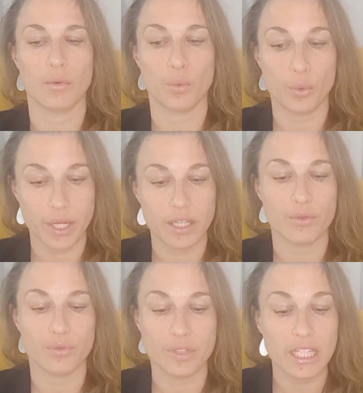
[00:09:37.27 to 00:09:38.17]
we
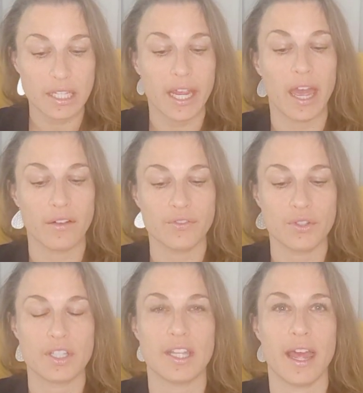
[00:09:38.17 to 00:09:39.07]
really have
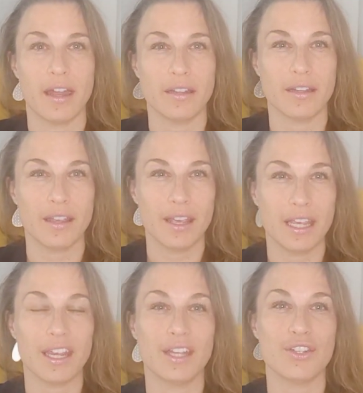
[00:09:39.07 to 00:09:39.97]
to stand
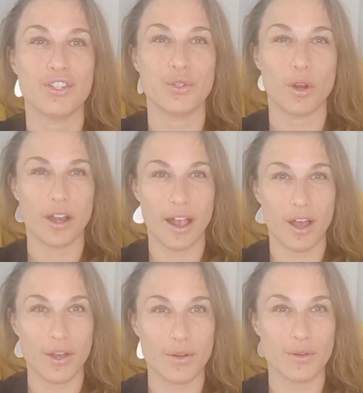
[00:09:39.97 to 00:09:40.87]
into our
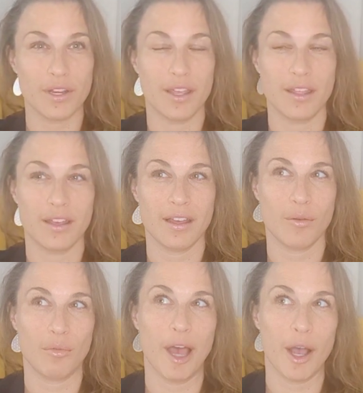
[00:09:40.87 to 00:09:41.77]
own
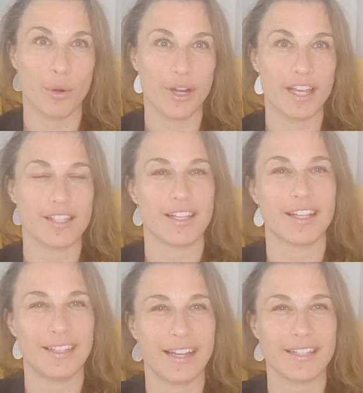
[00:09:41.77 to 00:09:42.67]
power as a
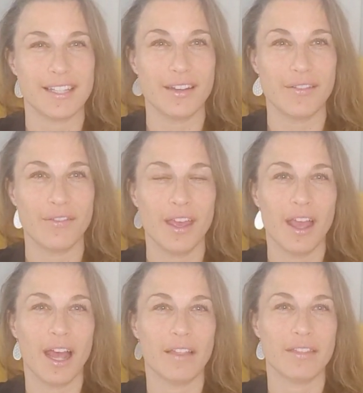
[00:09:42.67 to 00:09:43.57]
collective.
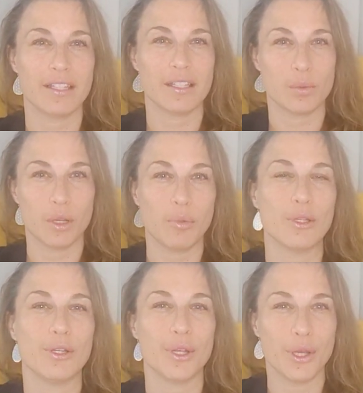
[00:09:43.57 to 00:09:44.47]
And this is what
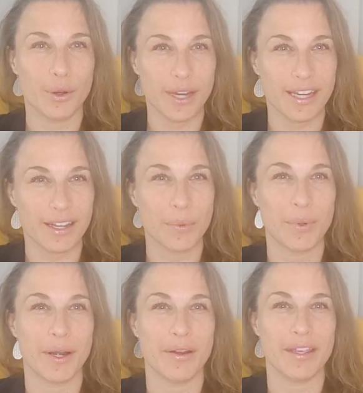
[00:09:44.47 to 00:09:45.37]
Pluto in
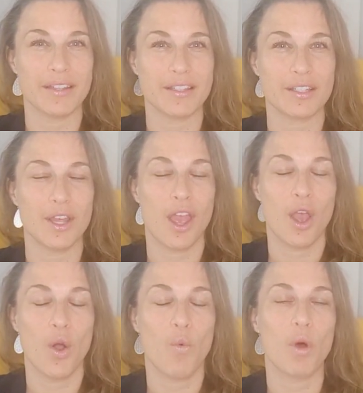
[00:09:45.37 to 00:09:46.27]
Aquarius
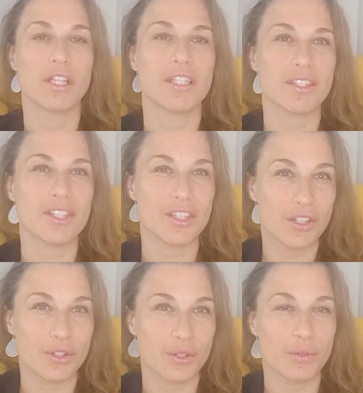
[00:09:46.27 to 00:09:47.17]
wants us to
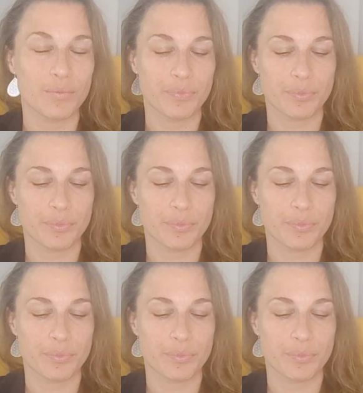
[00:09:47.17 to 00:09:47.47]
do.